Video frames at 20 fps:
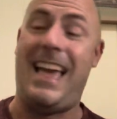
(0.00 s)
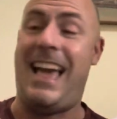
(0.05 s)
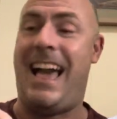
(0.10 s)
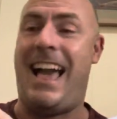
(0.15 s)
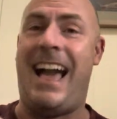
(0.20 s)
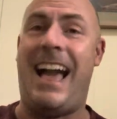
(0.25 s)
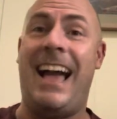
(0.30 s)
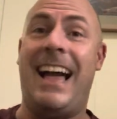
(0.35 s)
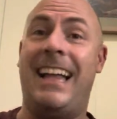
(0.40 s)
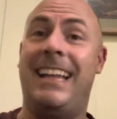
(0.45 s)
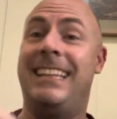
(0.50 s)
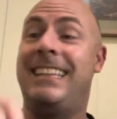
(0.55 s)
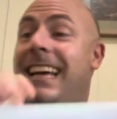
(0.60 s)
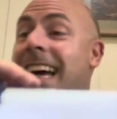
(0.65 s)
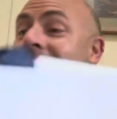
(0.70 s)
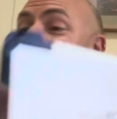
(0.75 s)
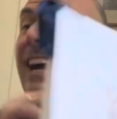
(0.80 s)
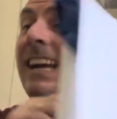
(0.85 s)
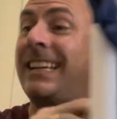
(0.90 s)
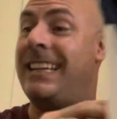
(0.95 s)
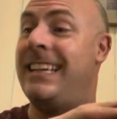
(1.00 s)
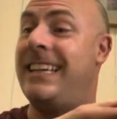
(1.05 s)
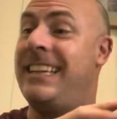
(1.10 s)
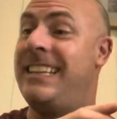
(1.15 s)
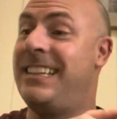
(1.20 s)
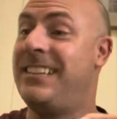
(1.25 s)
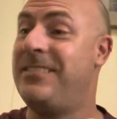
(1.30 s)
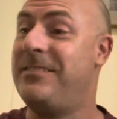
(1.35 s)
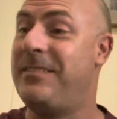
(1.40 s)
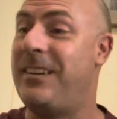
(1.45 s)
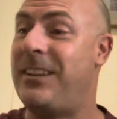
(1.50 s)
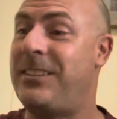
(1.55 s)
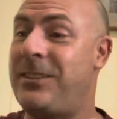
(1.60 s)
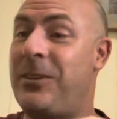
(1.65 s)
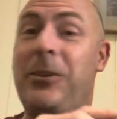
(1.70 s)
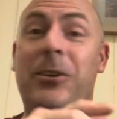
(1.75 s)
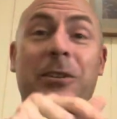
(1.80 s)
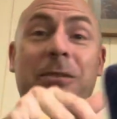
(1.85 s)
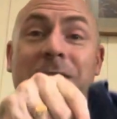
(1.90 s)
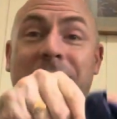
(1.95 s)
And I did a
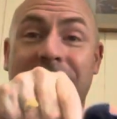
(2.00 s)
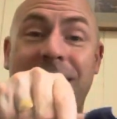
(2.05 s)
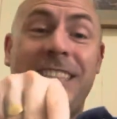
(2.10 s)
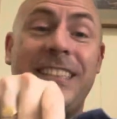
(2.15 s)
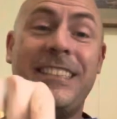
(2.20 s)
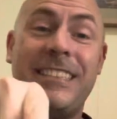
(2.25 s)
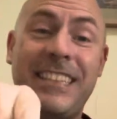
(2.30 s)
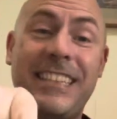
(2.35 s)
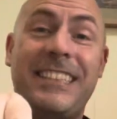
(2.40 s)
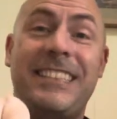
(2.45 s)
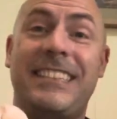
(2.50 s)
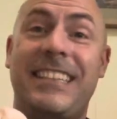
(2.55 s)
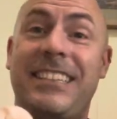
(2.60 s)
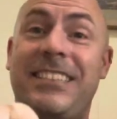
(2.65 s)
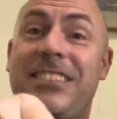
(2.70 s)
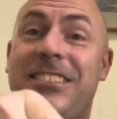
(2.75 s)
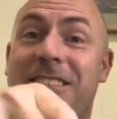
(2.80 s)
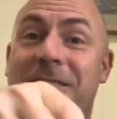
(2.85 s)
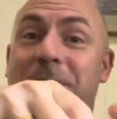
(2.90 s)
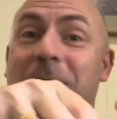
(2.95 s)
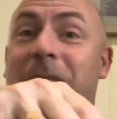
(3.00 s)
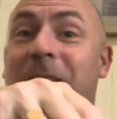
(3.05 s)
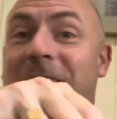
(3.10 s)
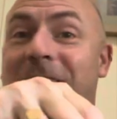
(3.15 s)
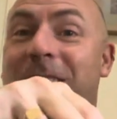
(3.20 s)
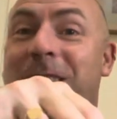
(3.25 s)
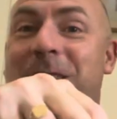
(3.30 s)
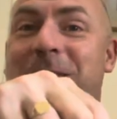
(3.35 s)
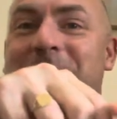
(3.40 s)
total of 66 stitches on this